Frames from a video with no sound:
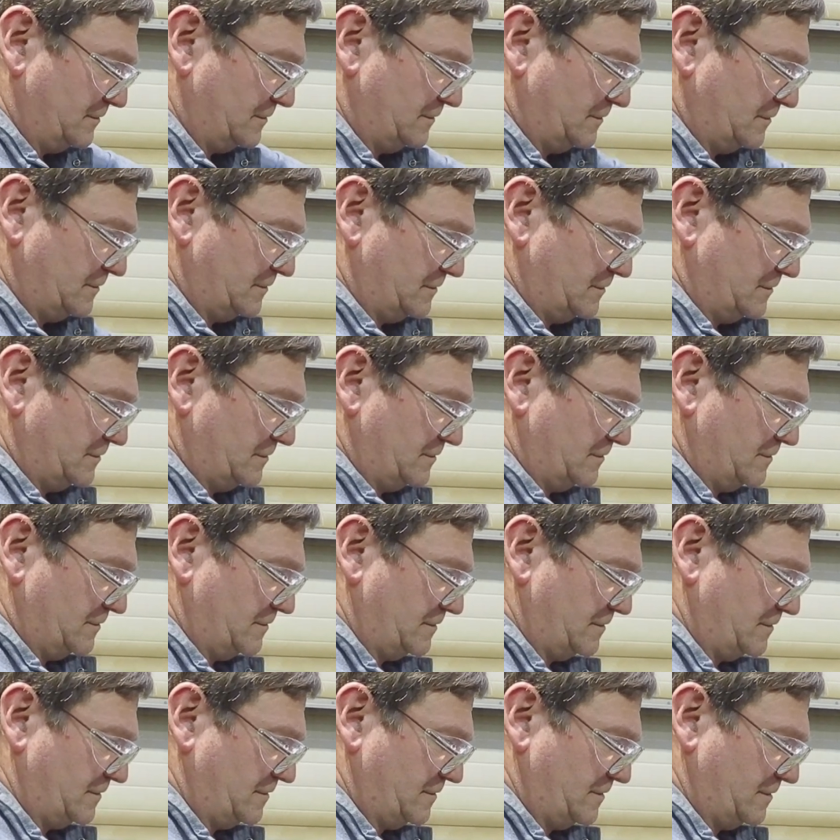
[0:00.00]

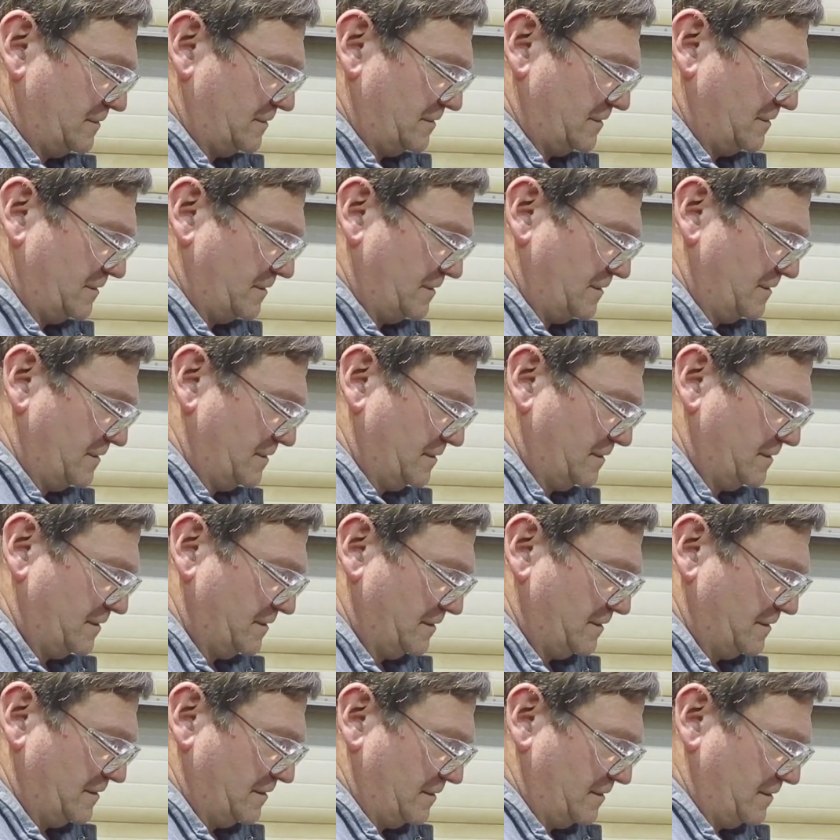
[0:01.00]

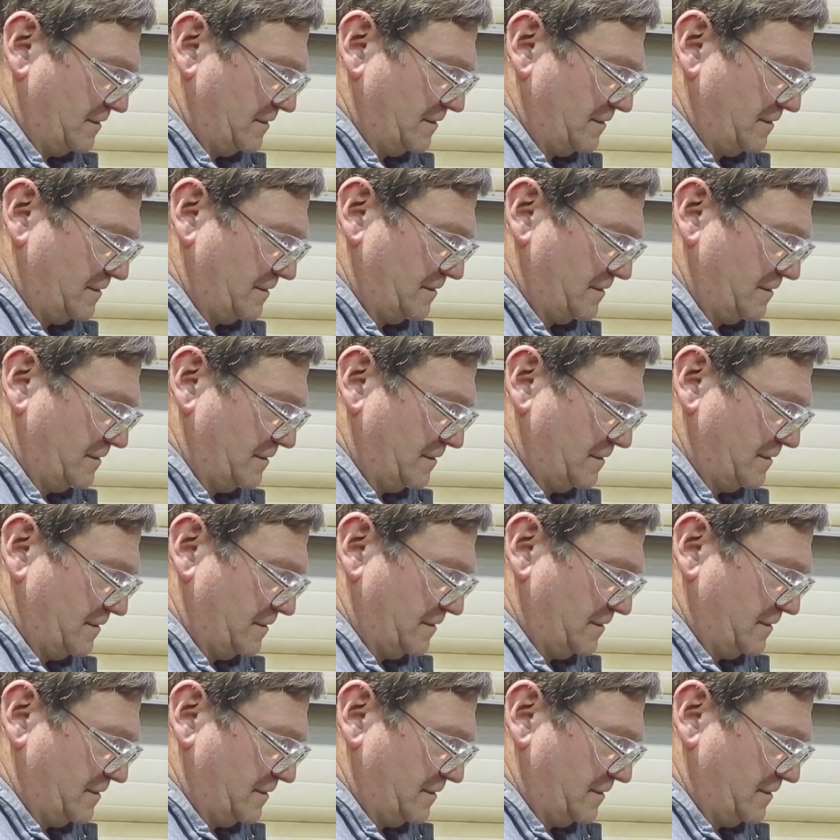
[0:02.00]
Nothing is said.